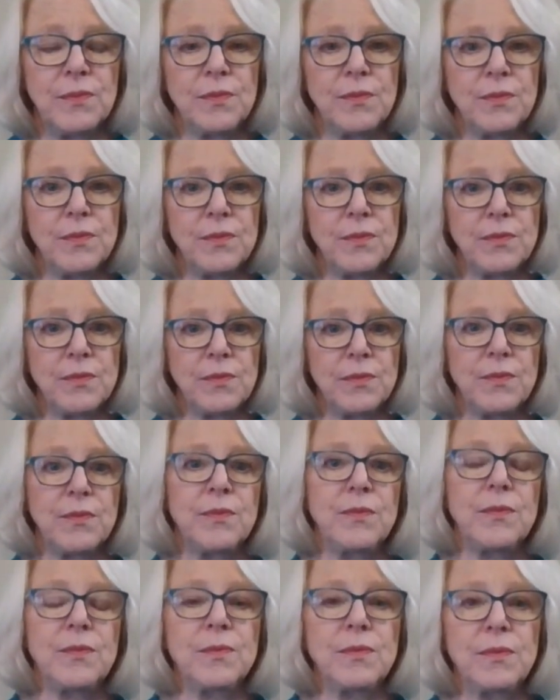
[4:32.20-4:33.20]

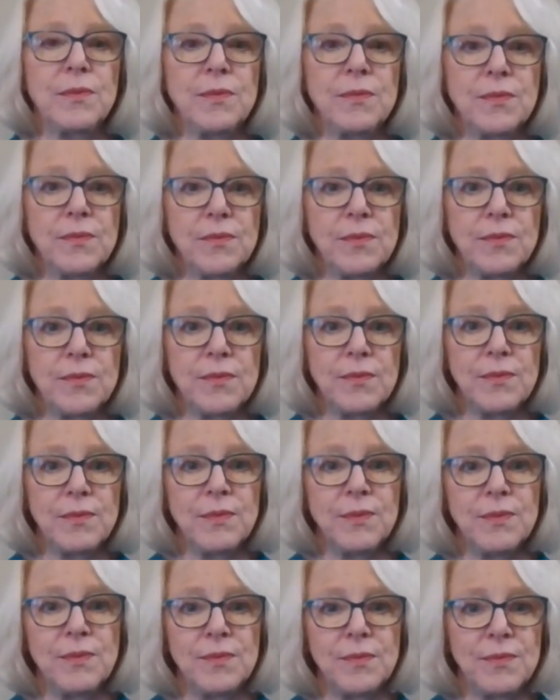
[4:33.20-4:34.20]

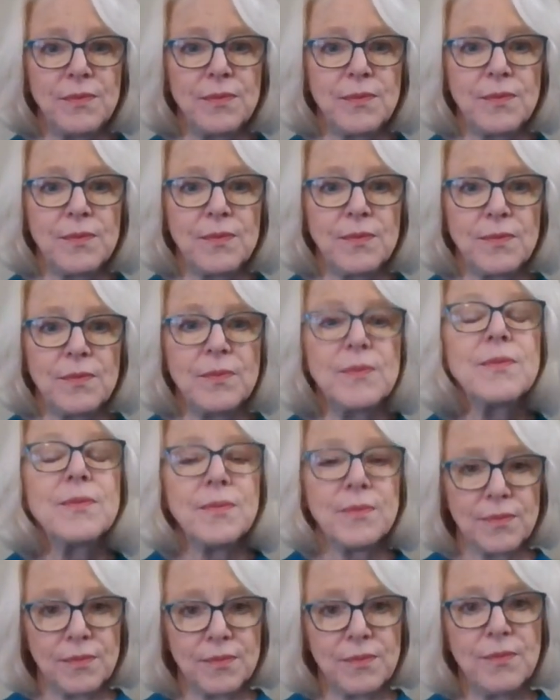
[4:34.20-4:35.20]

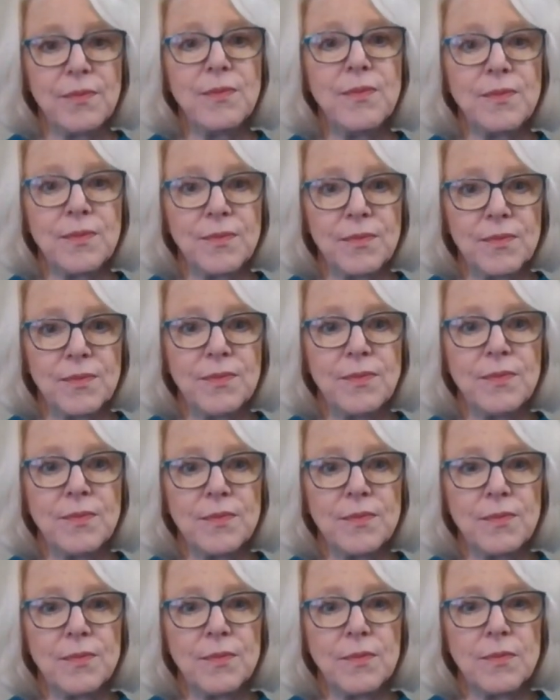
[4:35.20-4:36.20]

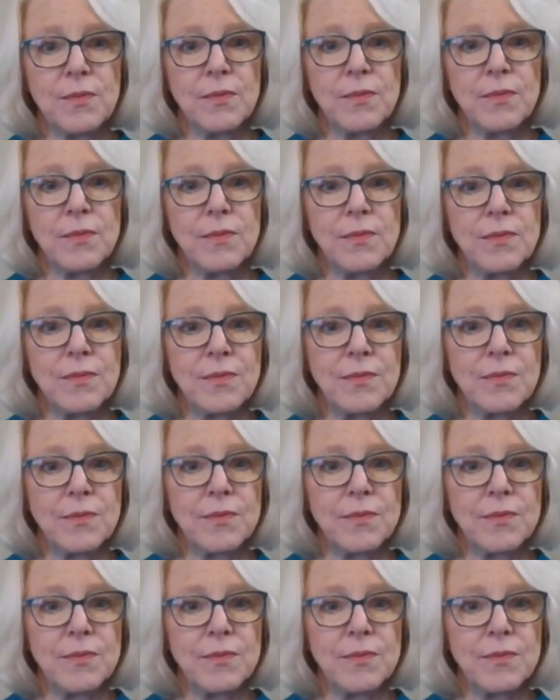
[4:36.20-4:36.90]
The person shown says nothing.